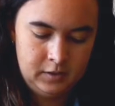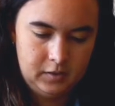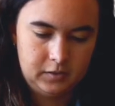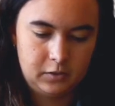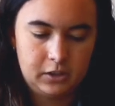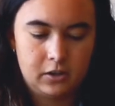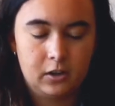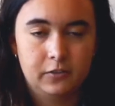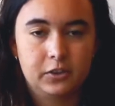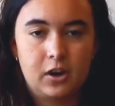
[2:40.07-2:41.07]
so that
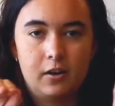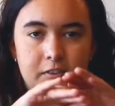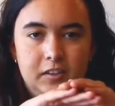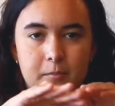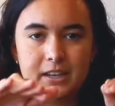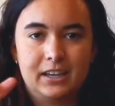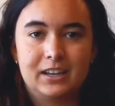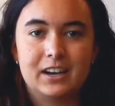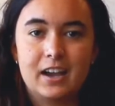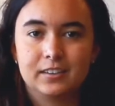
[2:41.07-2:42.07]
all of the coffee is making
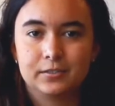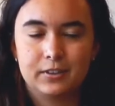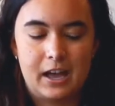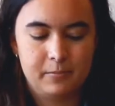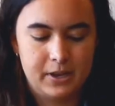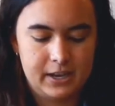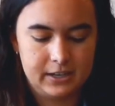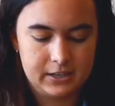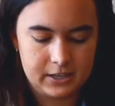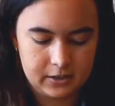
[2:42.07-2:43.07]
a nice flat bed
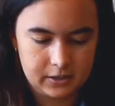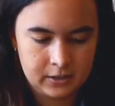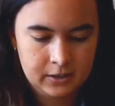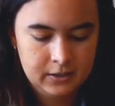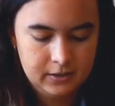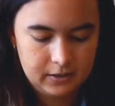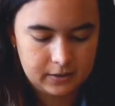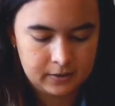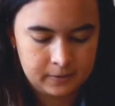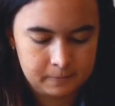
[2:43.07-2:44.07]
in here.
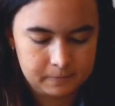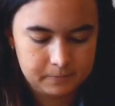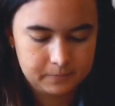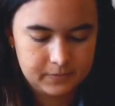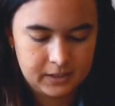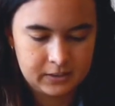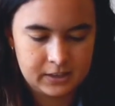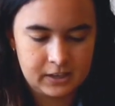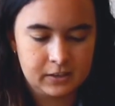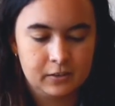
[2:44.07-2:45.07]
And
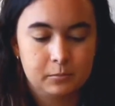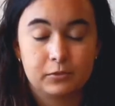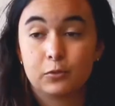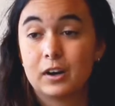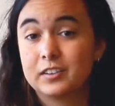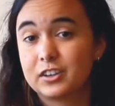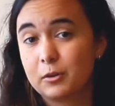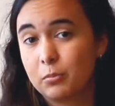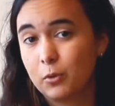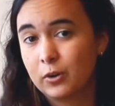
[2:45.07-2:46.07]
then before I
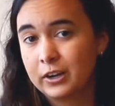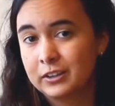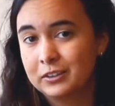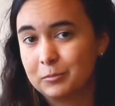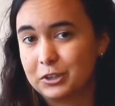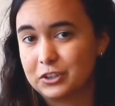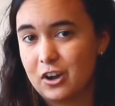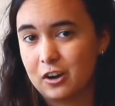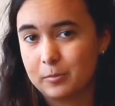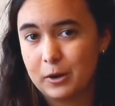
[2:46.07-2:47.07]
start pouring, I'm going to
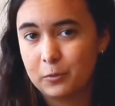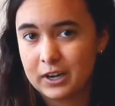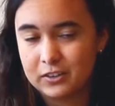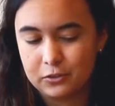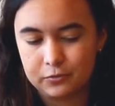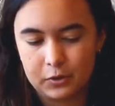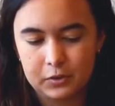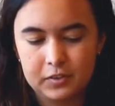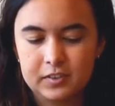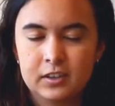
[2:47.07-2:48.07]
talk about what I do
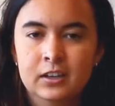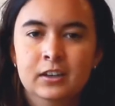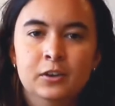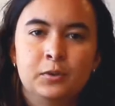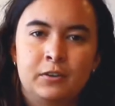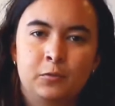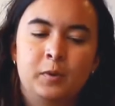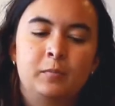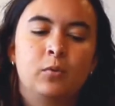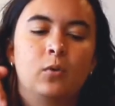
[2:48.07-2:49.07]
first. Whenever
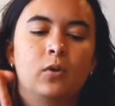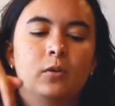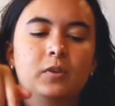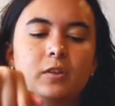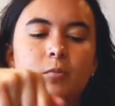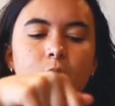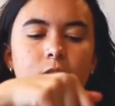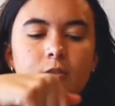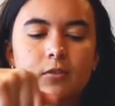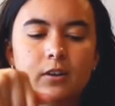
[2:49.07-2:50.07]
we pour with a pour
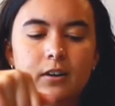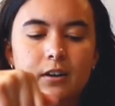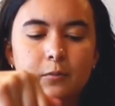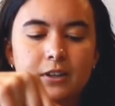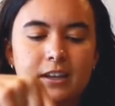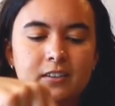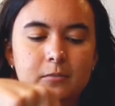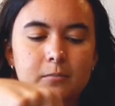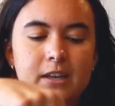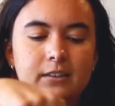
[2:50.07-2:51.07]
over, we like to
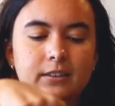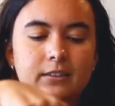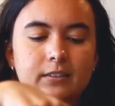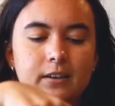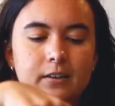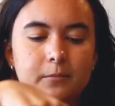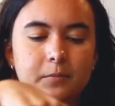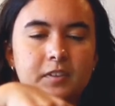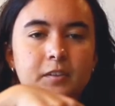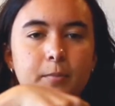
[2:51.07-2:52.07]
make little
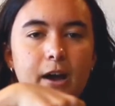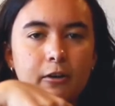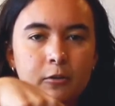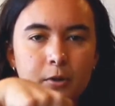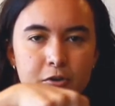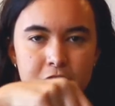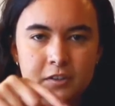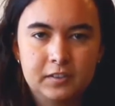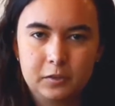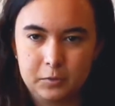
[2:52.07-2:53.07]
spiral
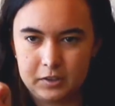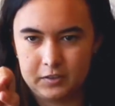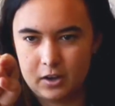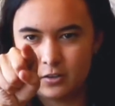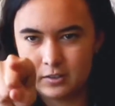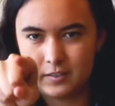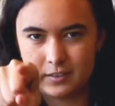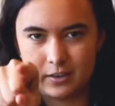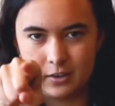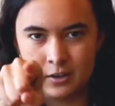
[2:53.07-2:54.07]
motions. So I'm going to start in the
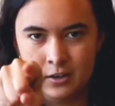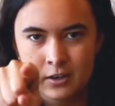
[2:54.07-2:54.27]
center.